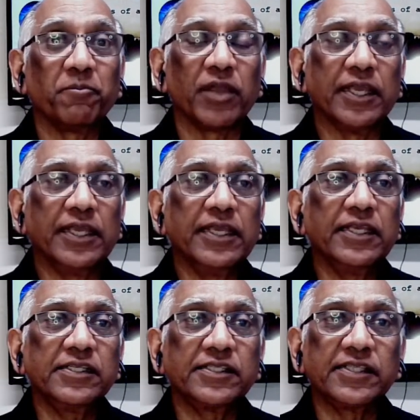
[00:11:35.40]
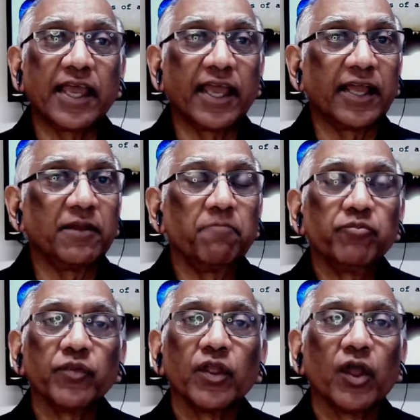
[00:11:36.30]
Yep. He said
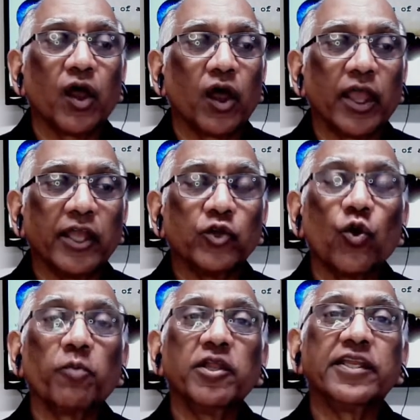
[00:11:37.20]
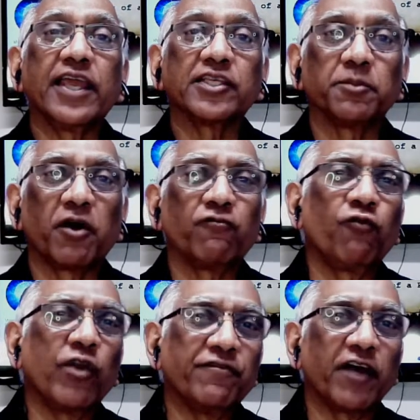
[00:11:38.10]
it normally takes about
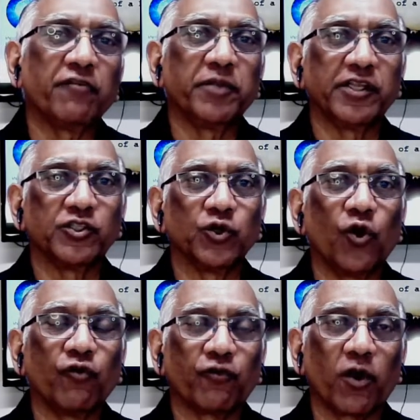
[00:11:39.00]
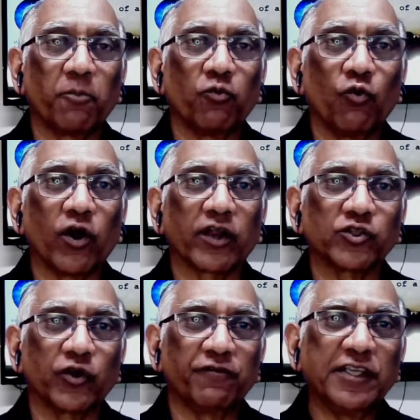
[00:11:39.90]
45 minutes to go from work.
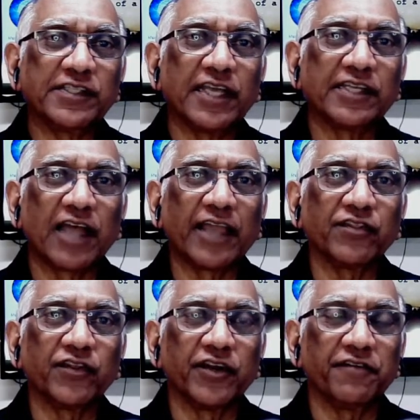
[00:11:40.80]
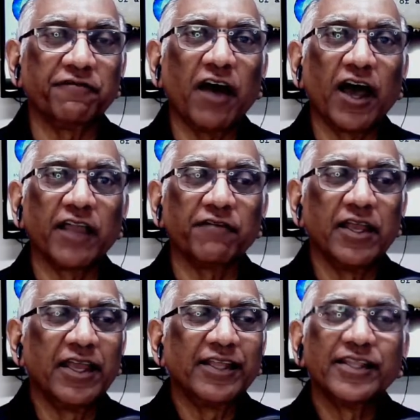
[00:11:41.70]
So if he said 9:35,
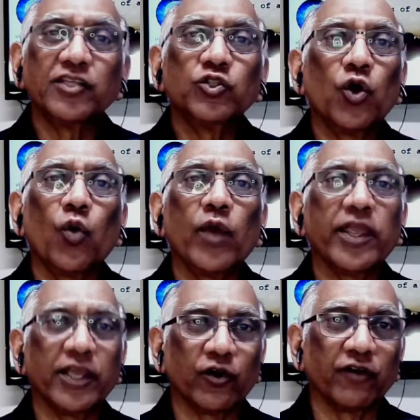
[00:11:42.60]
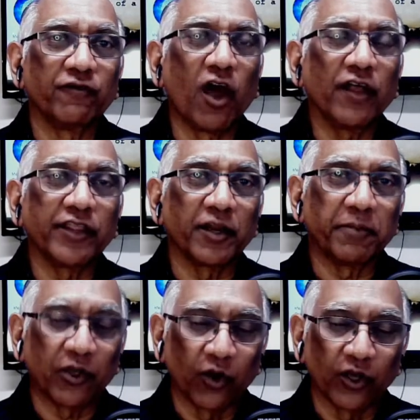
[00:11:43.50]
there's no way he could have gone there,
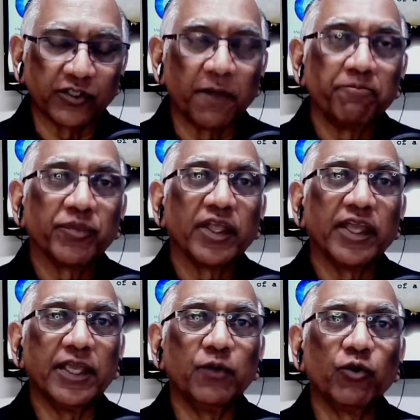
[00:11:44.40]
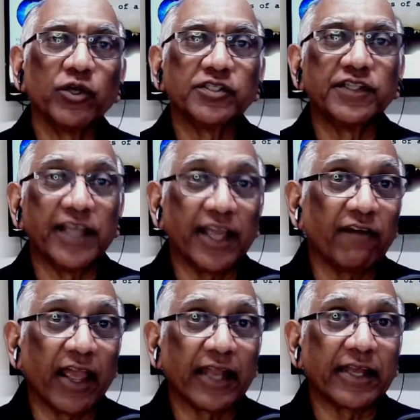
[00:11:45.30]
because he was there
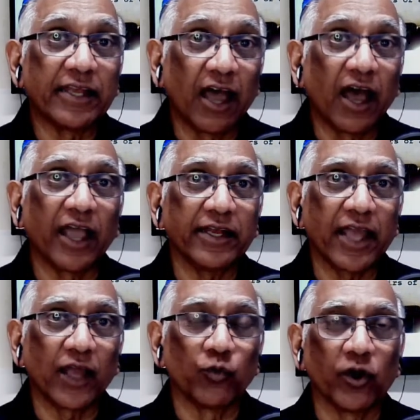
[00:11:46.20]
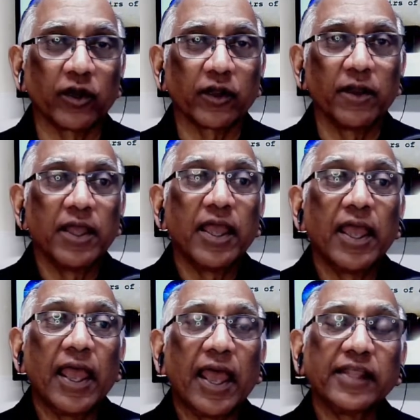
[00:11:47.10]
at 9 at work.
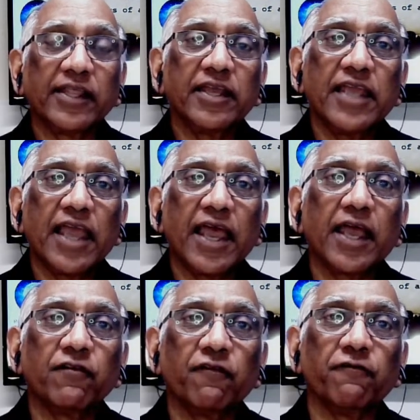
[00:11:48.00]
And then he had